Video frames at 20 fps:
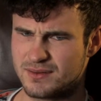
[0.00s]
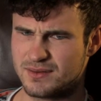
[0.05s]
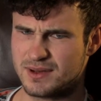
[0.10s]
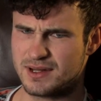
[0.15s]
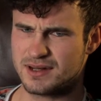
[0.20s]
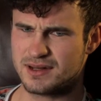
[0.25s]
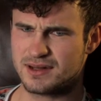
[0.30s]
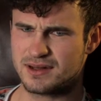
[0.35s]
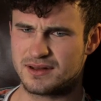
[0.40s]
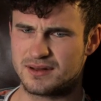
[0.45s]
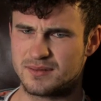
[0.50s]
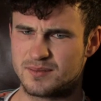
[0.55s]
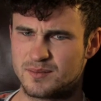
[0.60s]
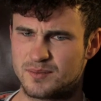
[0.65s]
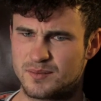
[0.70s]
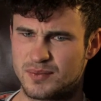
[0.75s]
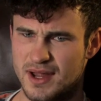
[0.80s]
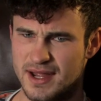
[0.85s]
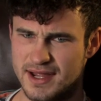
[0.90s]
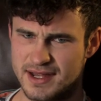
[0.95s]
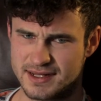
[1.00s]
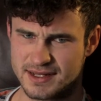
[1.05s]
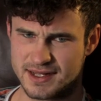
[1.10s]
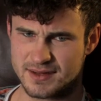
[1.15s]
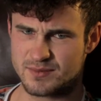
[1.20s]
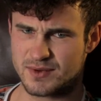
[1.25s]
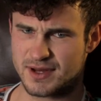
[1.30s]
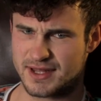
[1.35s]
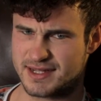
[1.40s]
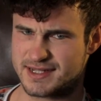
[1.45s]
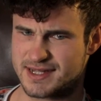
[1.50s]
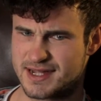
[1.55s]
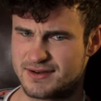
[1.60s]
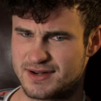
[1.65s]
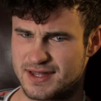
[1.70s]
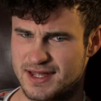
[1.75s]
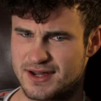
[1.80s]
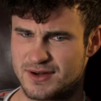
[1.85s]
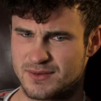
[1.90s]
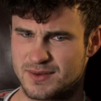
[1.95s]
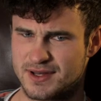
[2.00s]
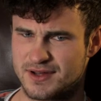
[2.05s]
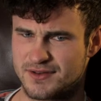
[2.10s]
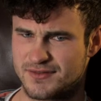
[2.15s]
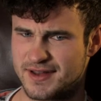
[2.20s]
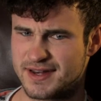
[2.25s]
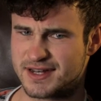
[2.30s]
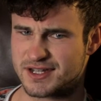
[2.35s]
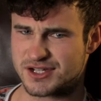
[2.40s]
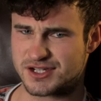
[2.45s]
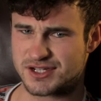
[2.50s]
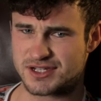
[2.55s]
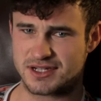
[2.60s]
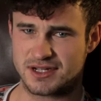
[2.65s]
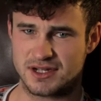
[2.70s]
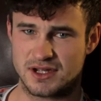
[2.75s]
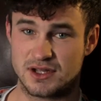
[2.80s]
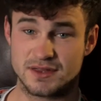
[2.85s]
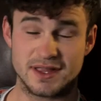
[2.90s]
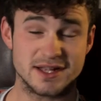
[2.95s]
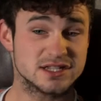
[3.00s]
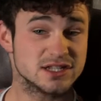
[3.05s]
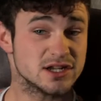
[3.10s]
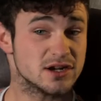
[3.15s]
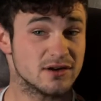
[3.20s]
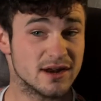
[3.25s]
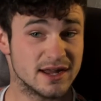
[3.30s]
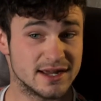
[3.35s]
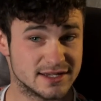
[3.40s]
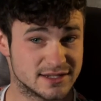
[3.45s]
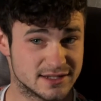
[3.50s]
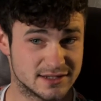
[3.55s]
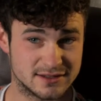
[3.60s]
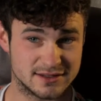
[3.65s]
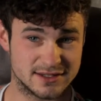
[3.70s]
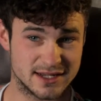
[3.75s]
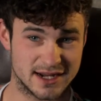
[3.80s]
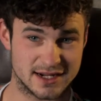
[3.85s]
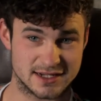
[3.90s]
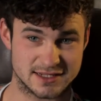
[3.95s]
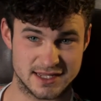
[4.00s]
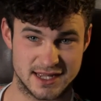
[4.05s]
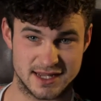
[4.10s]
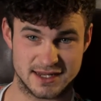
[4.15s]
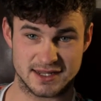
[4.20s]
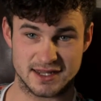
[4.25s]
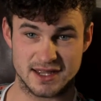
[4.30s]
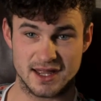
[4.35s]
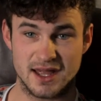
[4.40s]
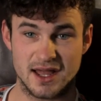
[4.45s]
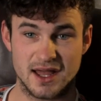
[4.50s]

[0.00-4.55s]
Well, Brian can bring you down here when you're finished." "That's all right," Dark said.